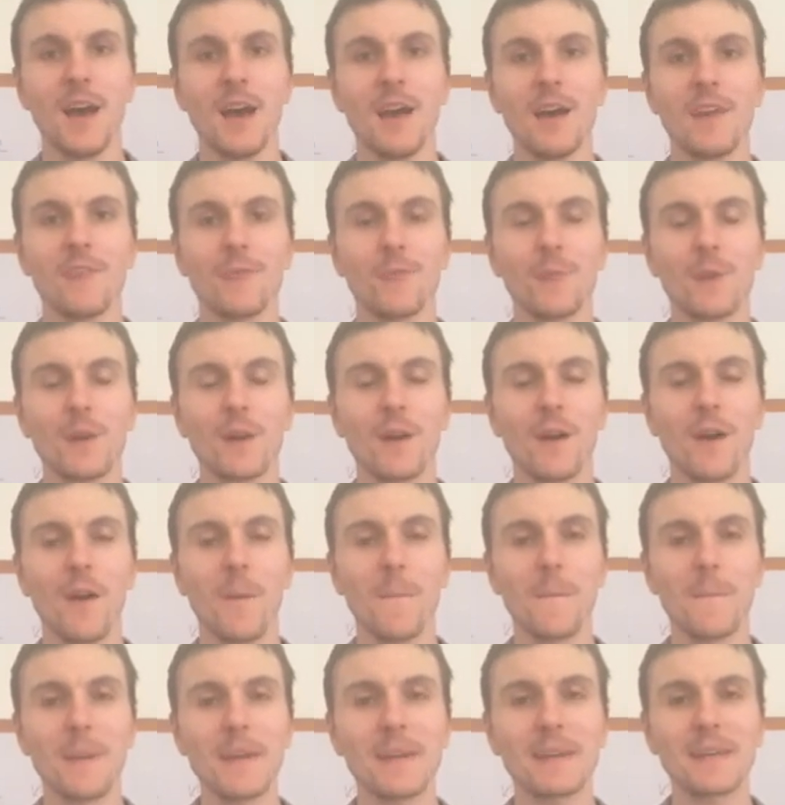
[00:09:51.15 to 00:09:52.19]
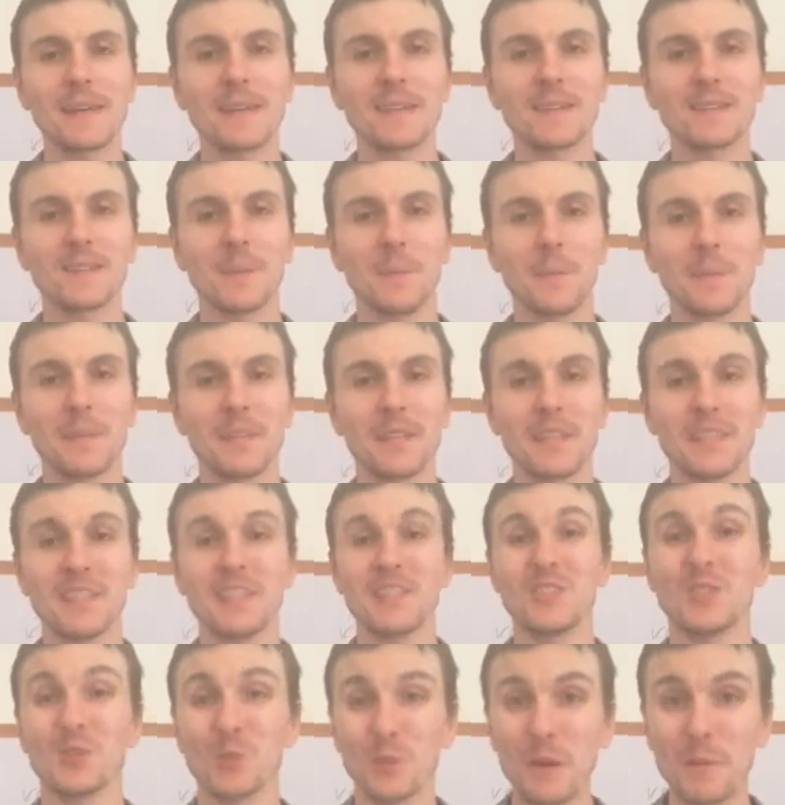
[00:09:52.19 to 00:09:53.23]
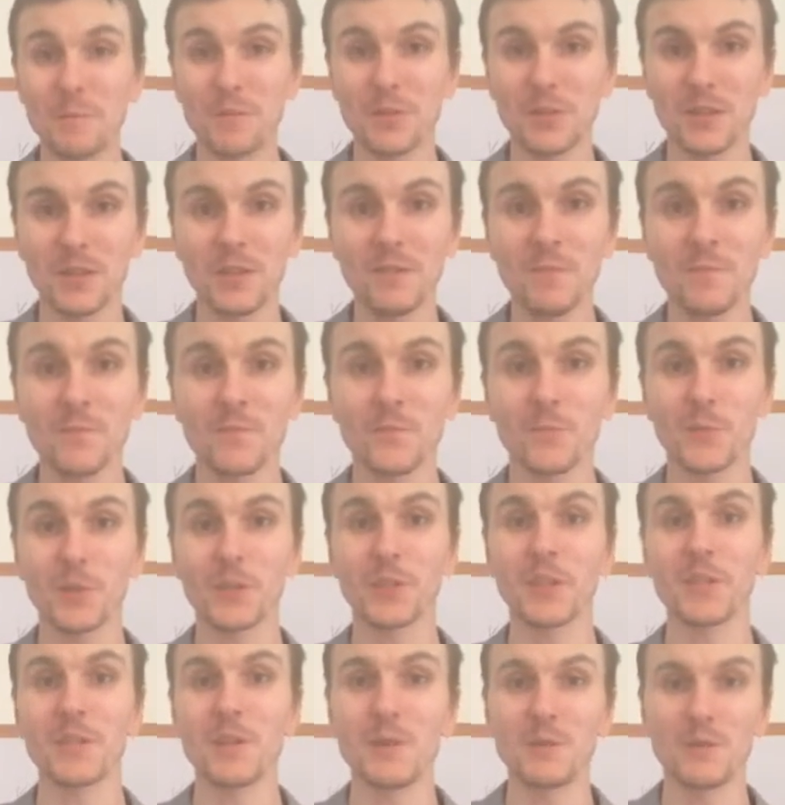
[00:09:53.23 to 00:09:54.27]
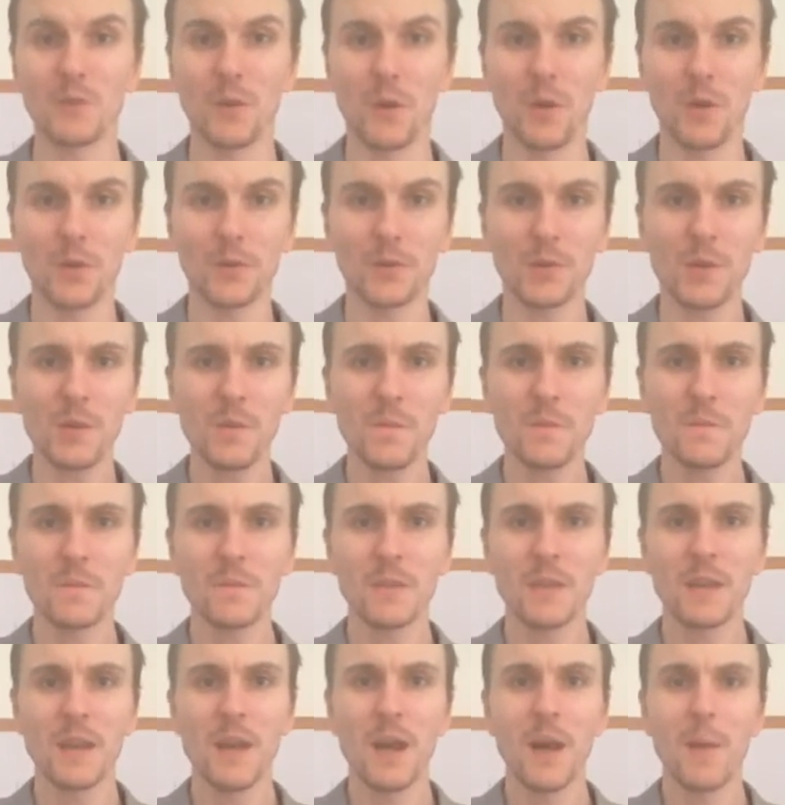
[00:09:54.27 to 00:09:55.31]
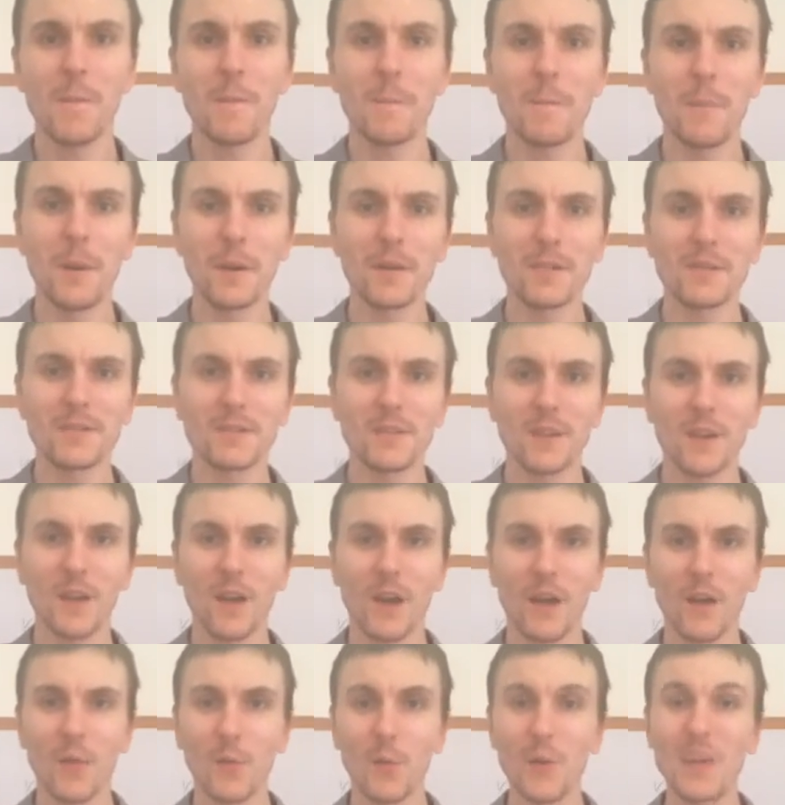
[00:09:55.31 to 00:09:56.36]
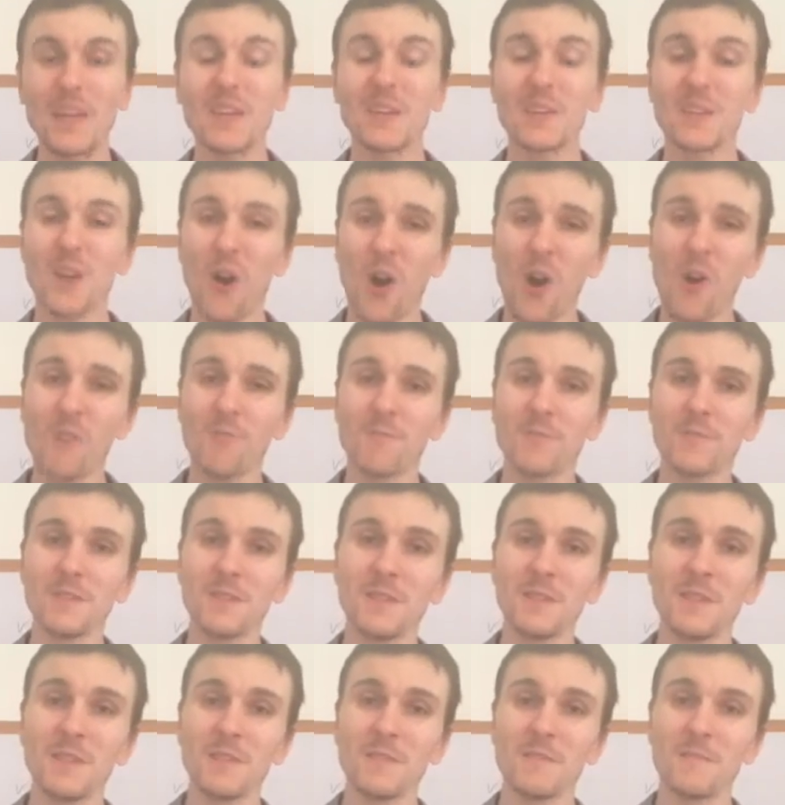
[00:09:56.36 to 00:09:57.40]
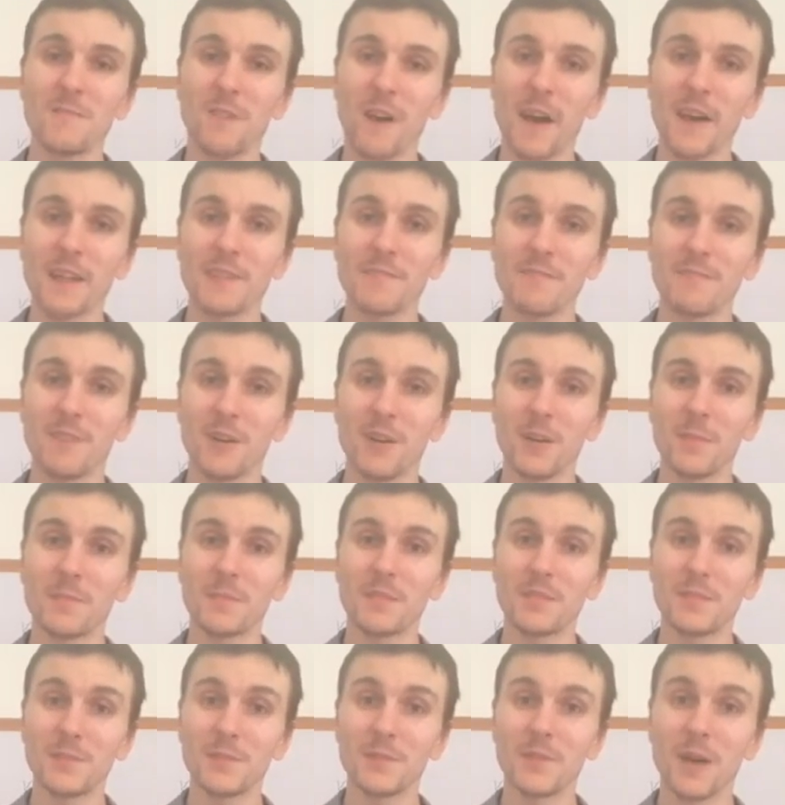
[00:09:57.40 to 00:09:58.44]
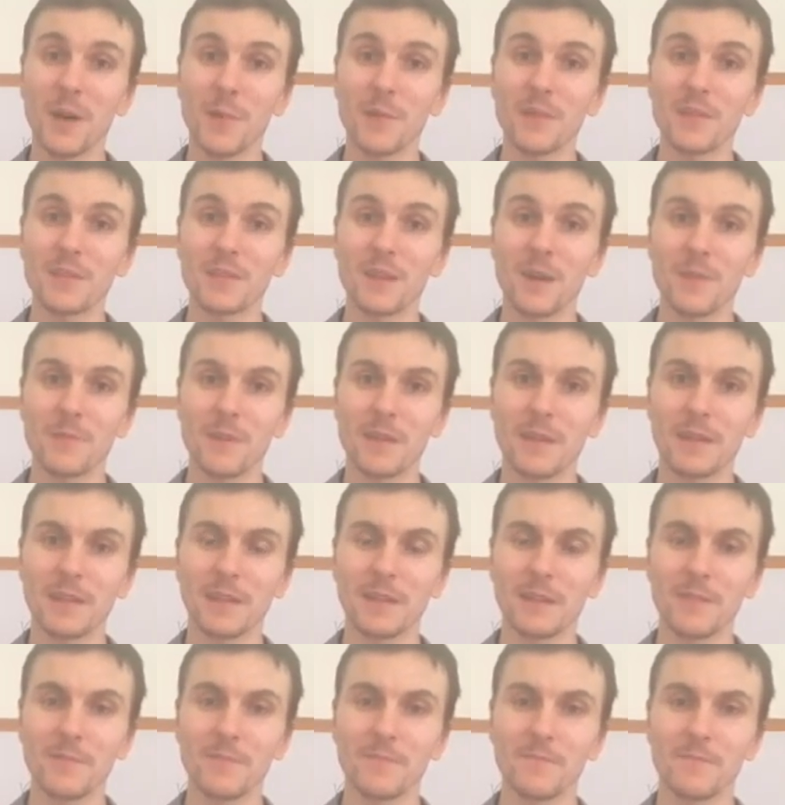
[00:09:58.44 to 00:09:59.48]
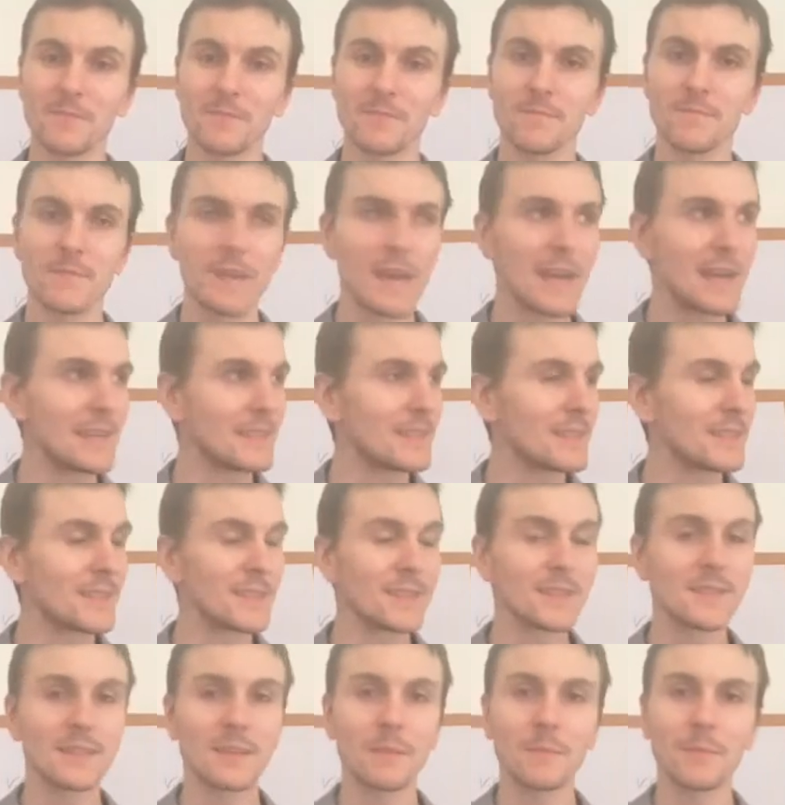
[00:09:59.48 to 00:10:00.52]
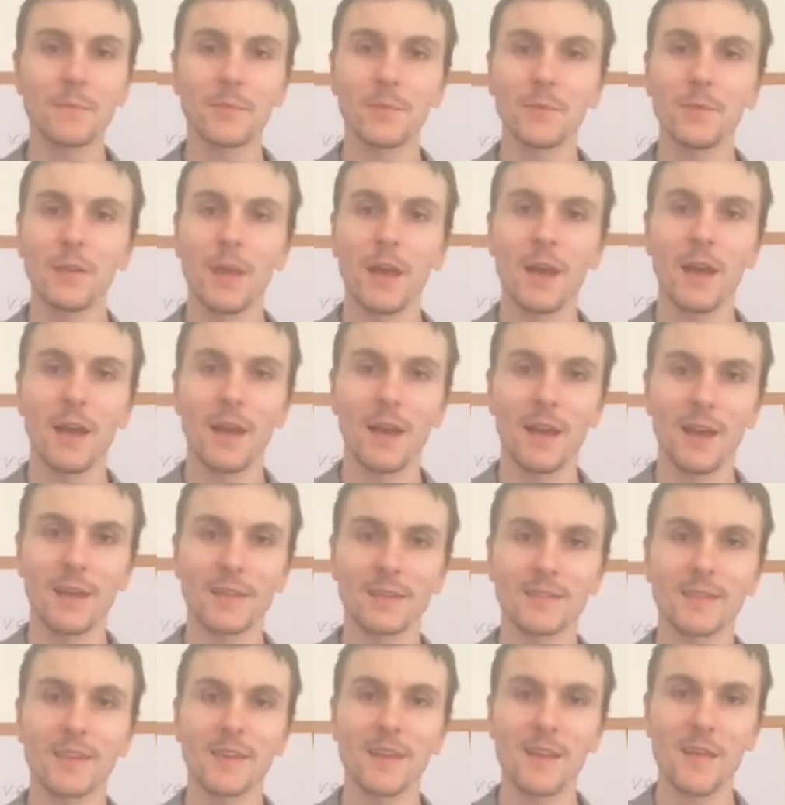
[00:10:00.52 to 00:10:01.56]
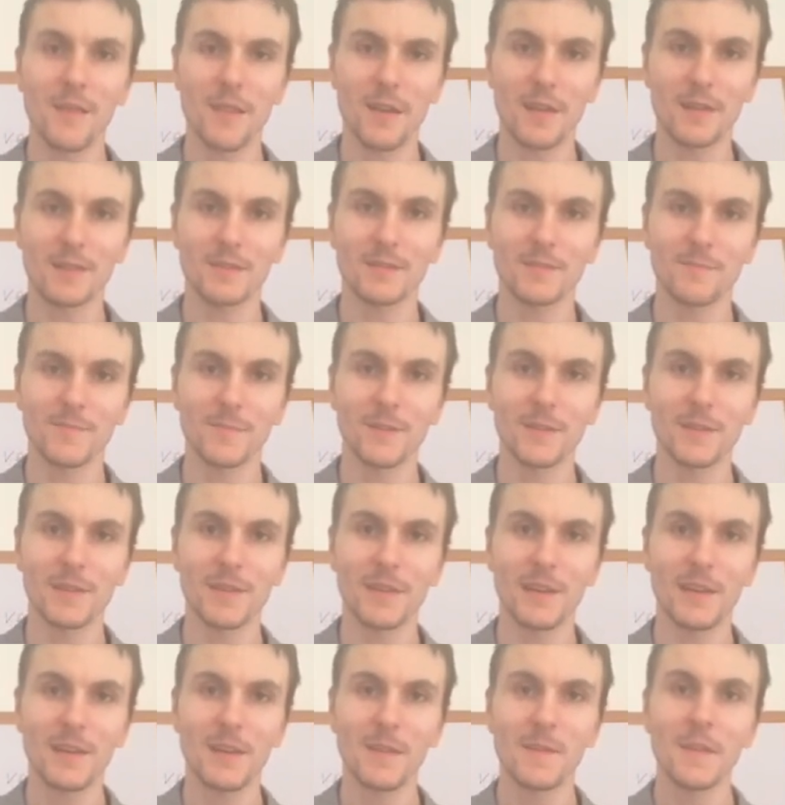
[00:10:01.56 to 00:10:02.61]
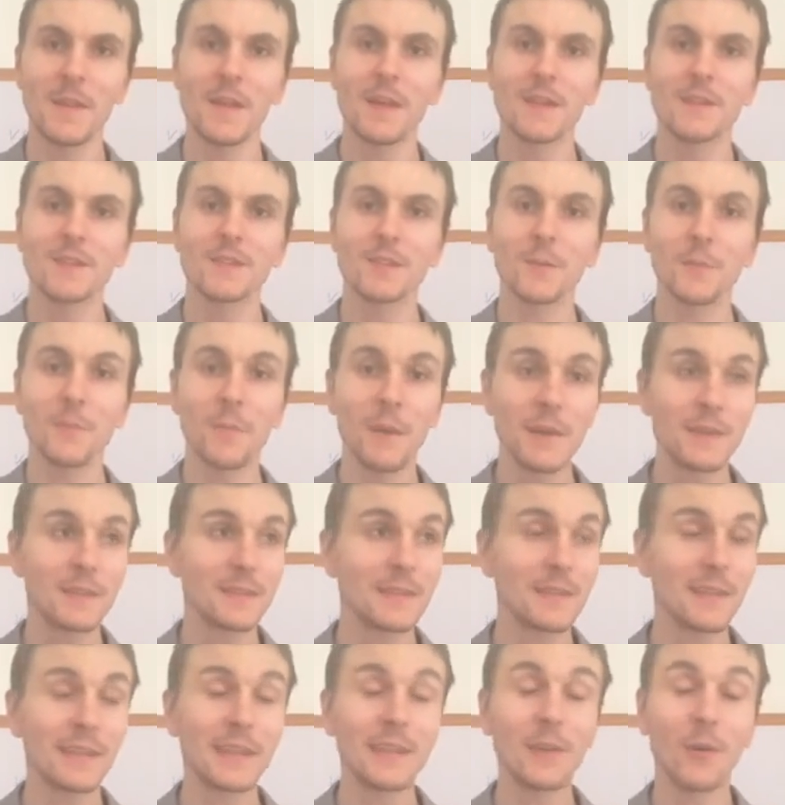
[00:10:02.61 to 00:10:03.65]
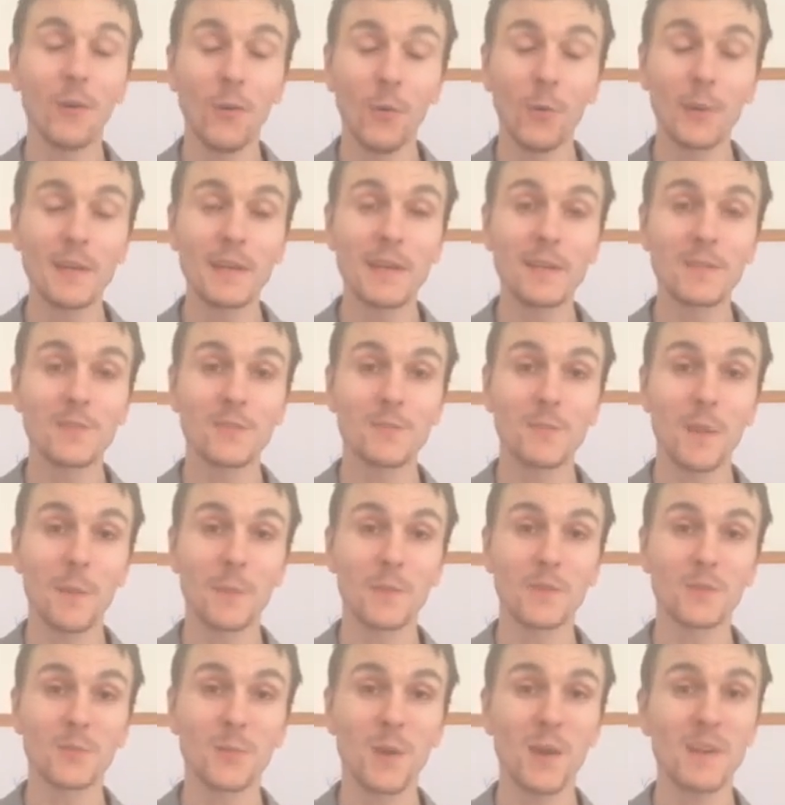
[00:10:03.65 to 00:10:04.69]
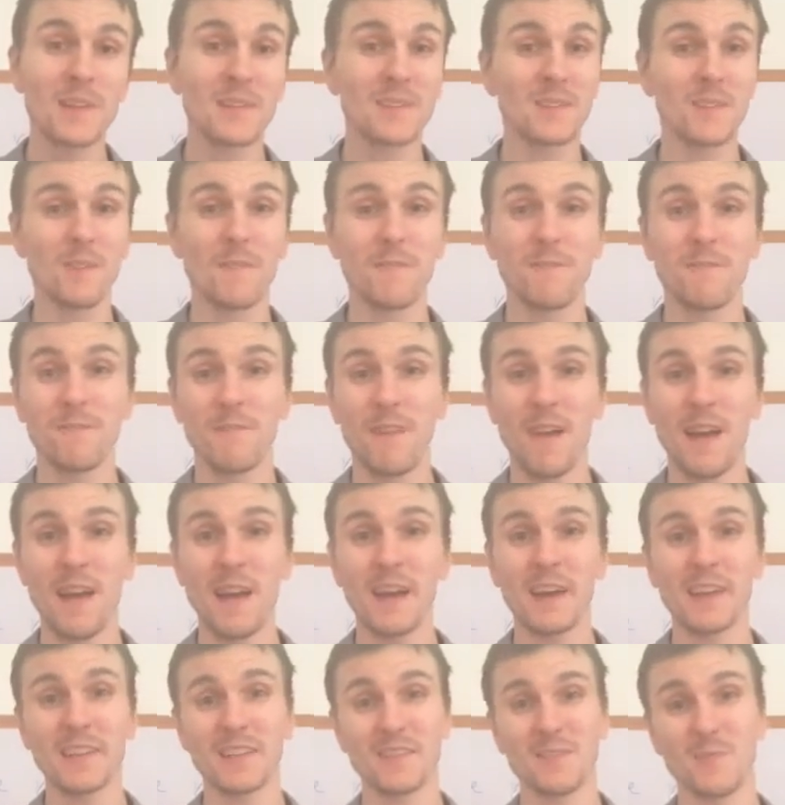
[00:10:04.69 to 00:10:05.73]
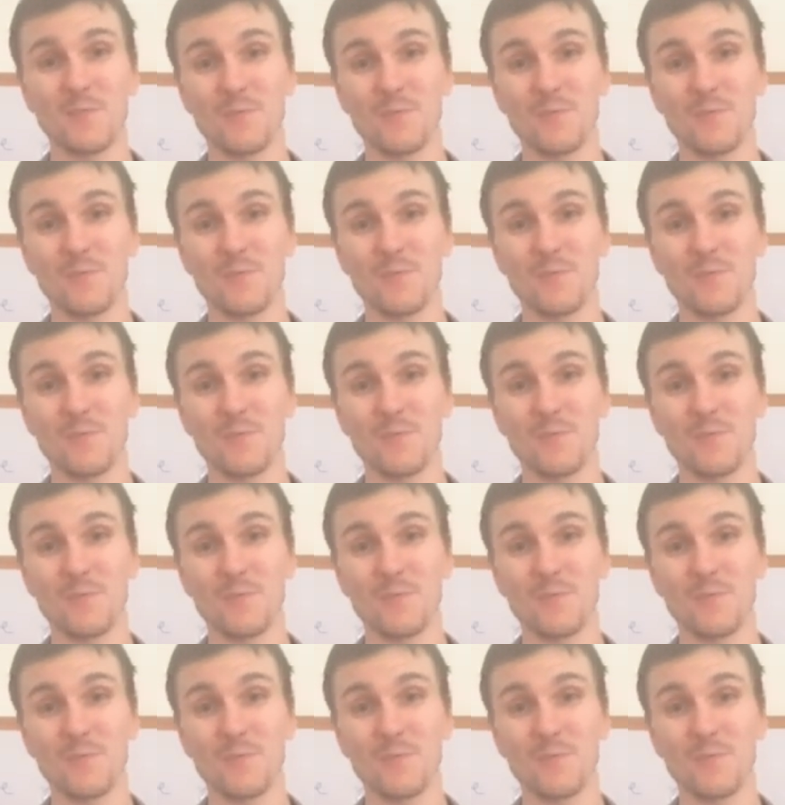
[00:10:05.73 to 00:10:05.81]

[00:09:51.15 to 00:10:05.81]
If we are making somebody a description, we're going to use rendre. But we can often find a verb to do that with directly. It is as simple as that. Okay? So basically, all we need to remember as well is that faire is an